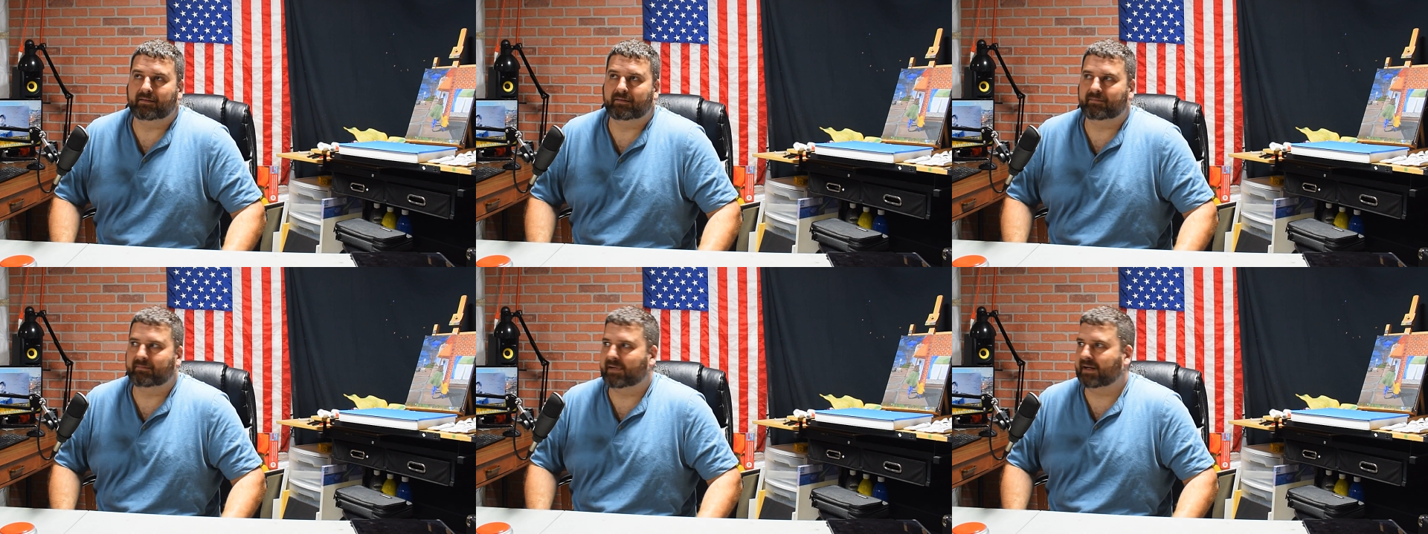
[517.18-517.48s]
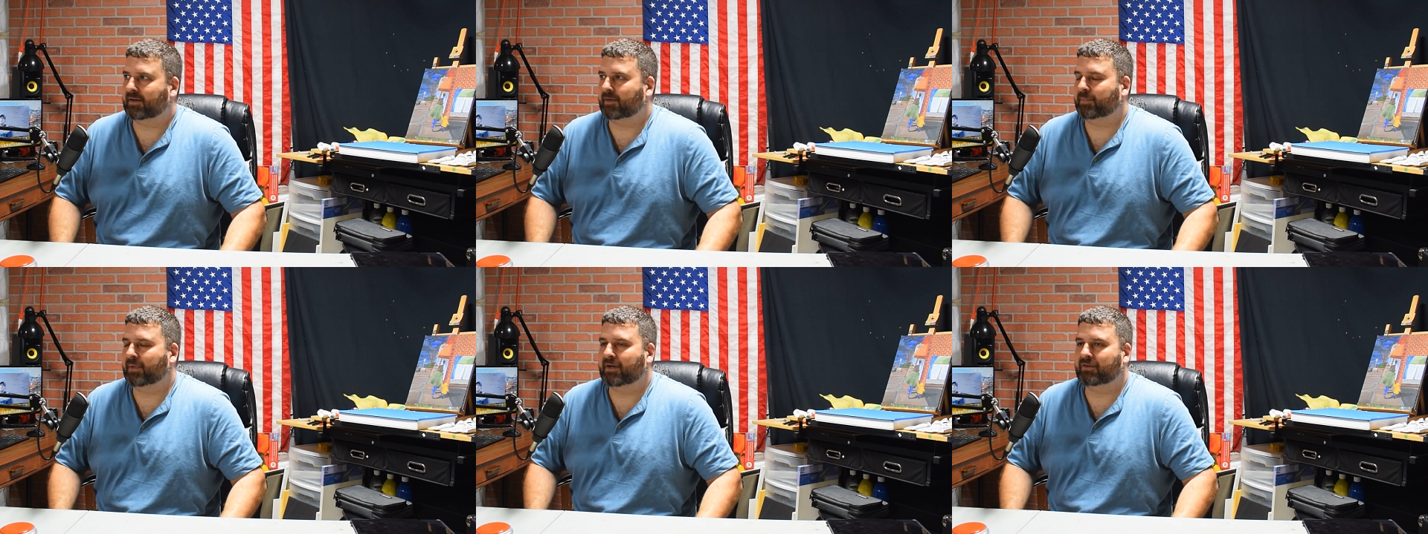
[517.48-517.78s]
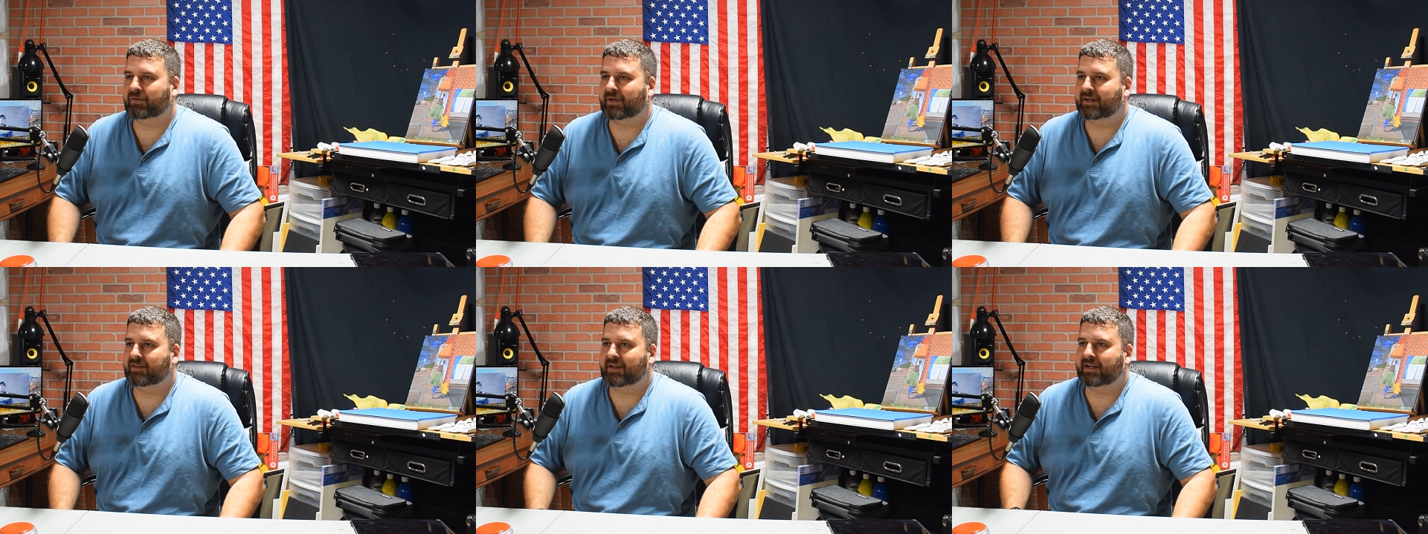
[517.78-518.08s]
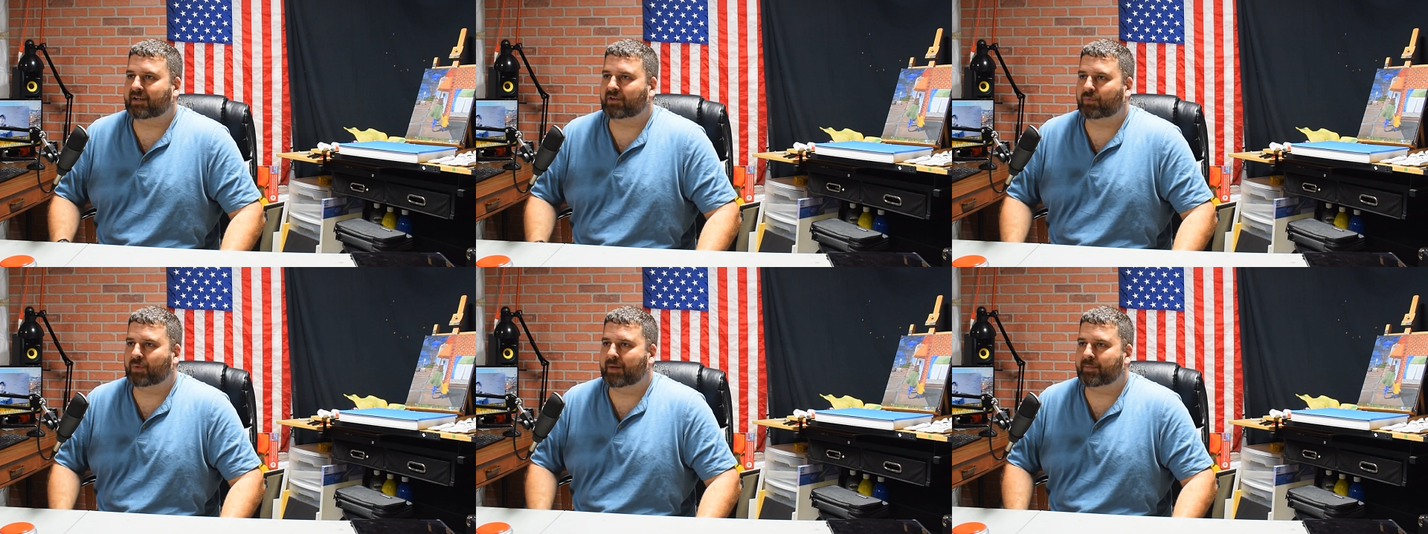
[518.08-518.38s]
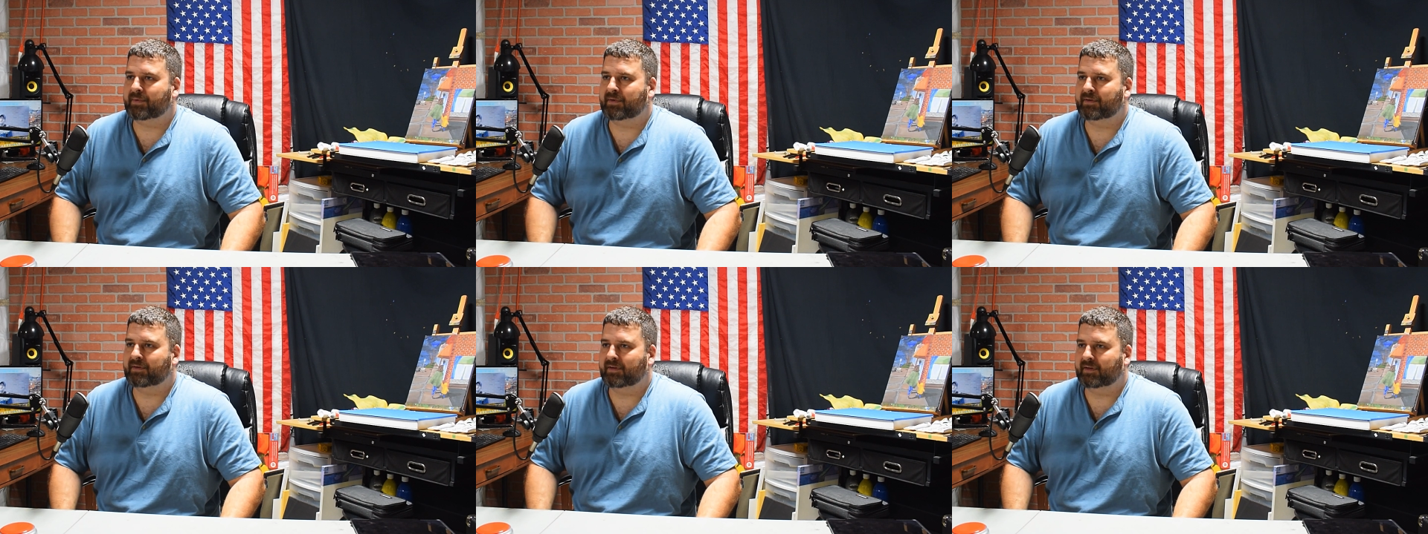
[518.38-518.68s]
Michael Brown tried to take his
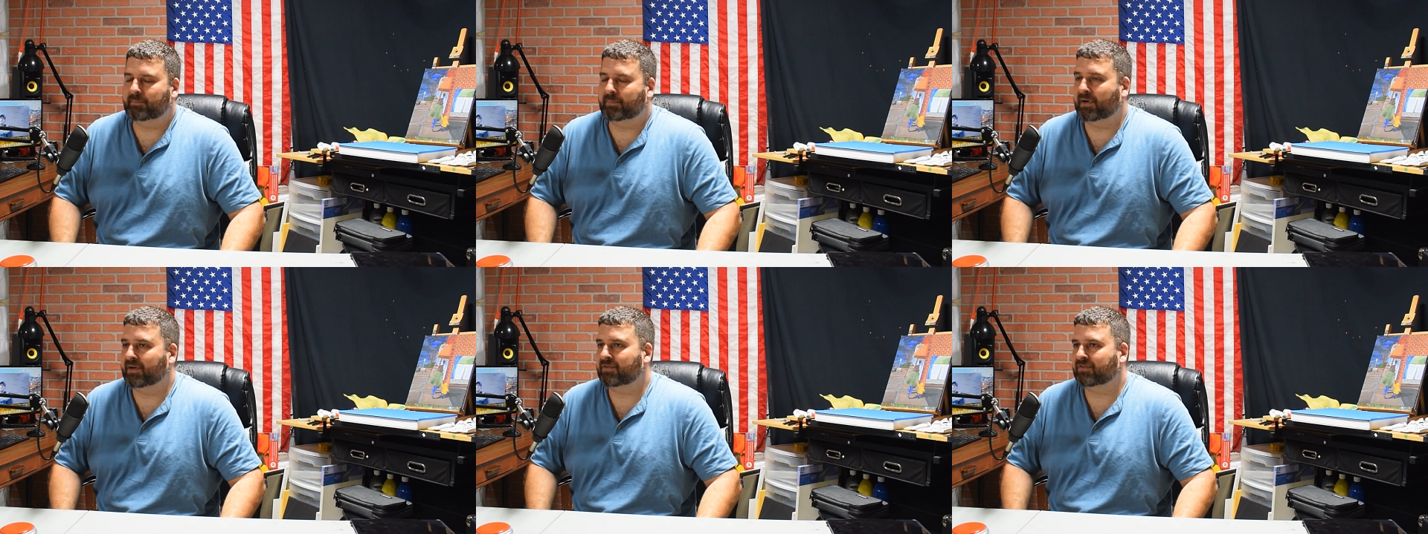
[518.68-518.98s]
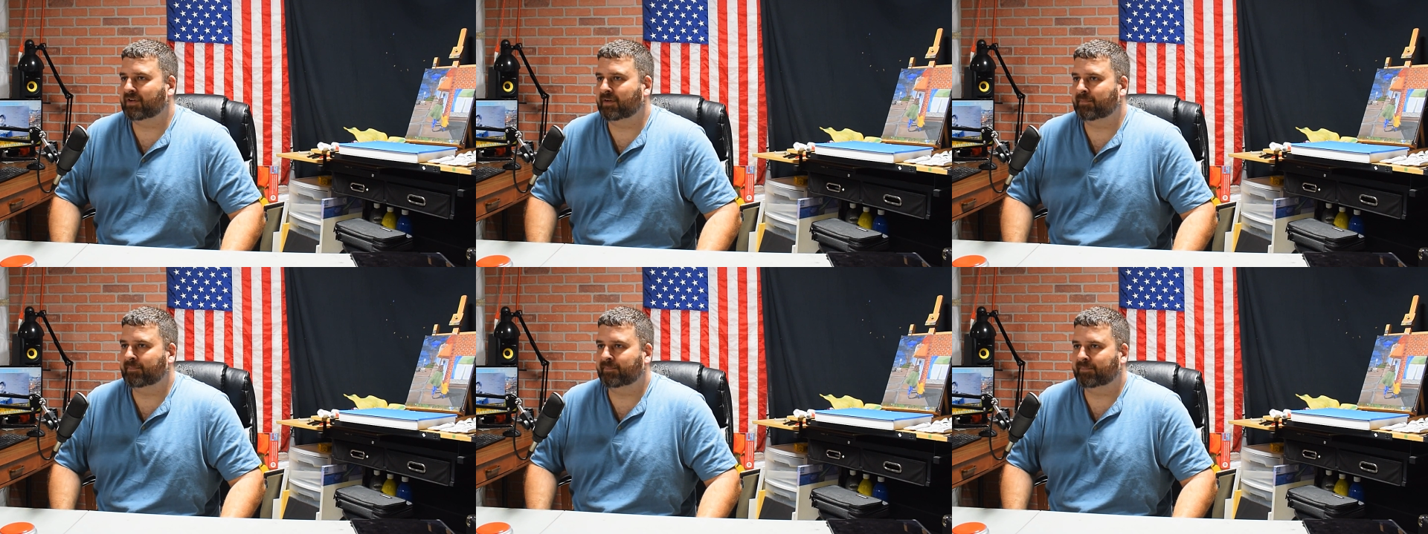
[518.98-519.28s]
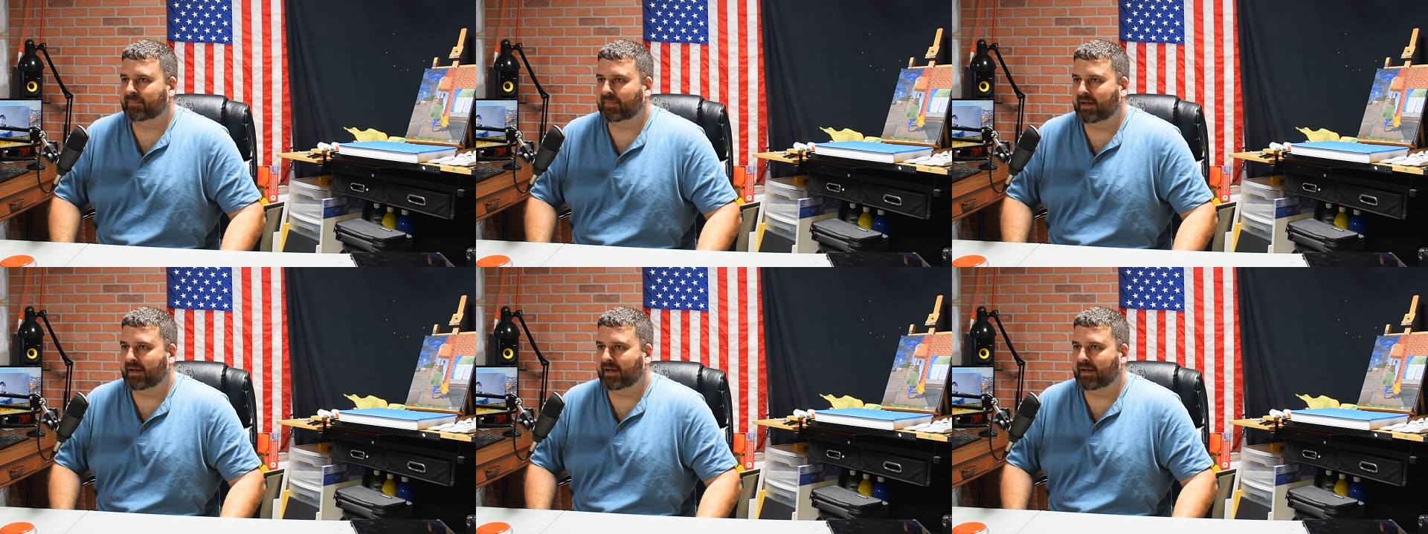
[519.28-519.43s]
weapon. He punched him,